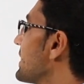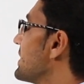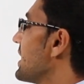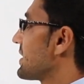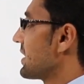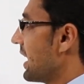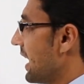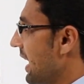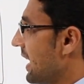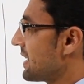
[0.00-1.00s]
that
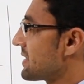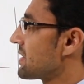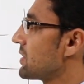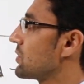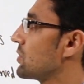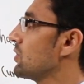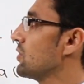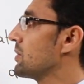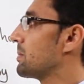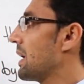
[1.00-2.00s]
has
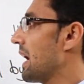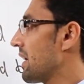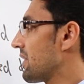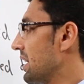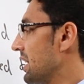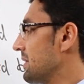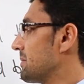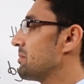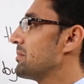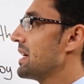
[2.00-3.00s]
two parallel
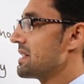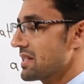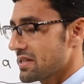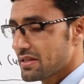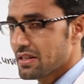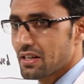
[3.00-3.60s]
bases.